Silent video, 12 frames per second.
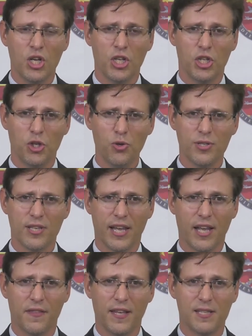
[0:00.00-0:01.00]

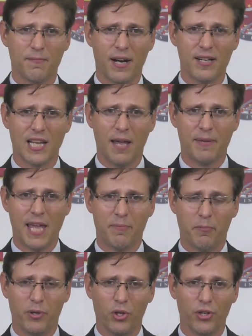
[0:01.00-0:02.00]
using these maritime
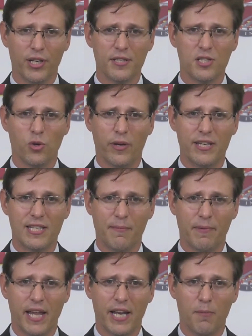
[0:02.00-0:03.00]
capabilities to
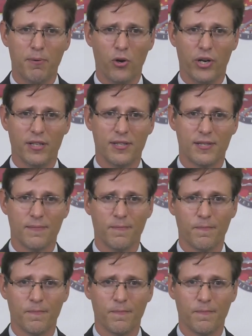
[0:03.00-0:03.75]
intimidate opponents.